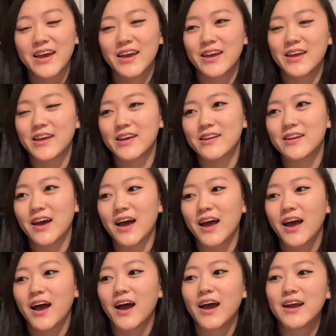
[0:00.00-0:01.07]
and
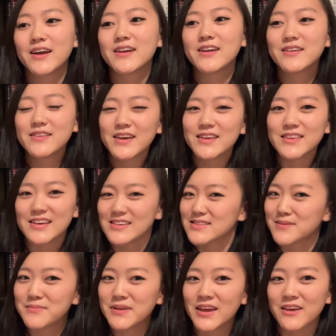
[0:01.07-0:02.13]
I didn't like that because
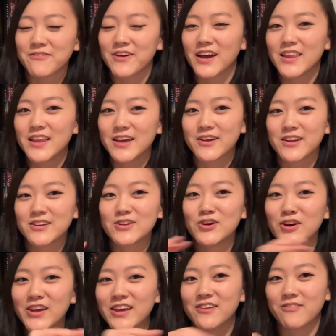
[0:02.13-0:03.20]
I'm like, if I like
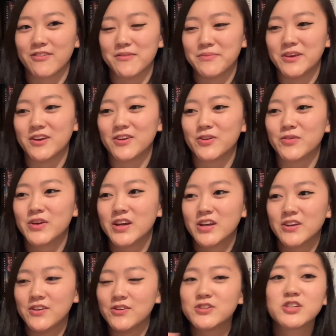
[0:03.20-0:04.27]
took it from you,
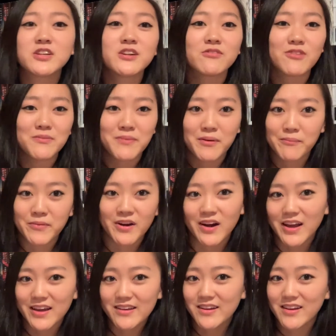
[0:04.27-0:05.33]
you shouldn't remember
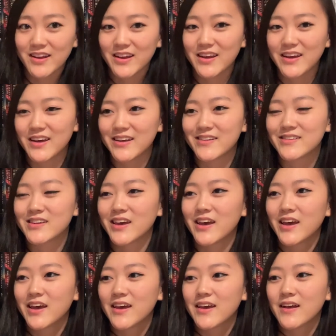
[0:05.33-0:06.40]
it. And
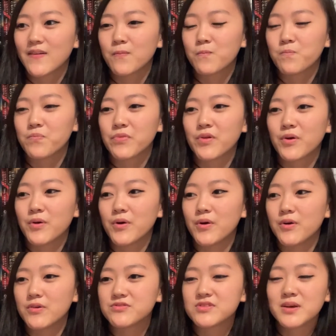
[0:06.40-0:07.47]

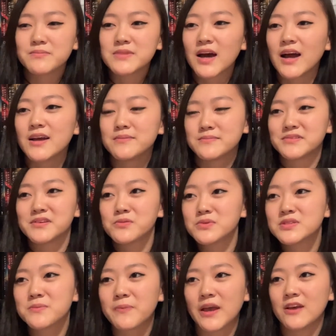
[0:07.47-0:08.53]
sometimes it was
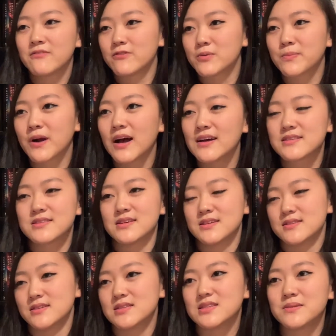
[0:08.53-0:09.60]
a painful process
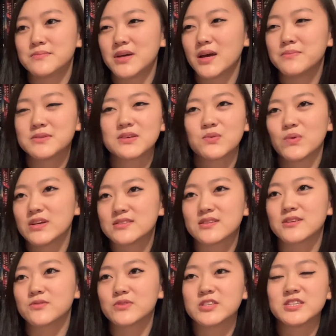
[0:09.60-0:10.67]
and sometimes it
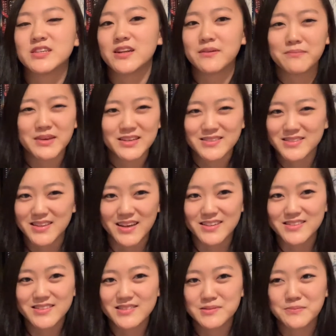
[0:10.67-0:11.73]
wasn't, which didn't make
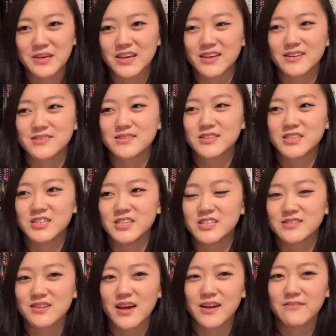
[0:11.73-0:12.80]
sense because she
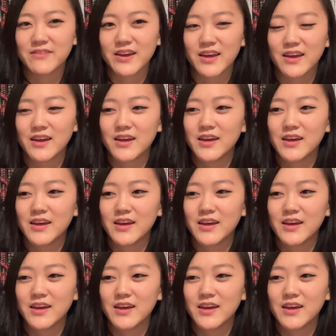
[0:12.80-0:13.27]
just kind of like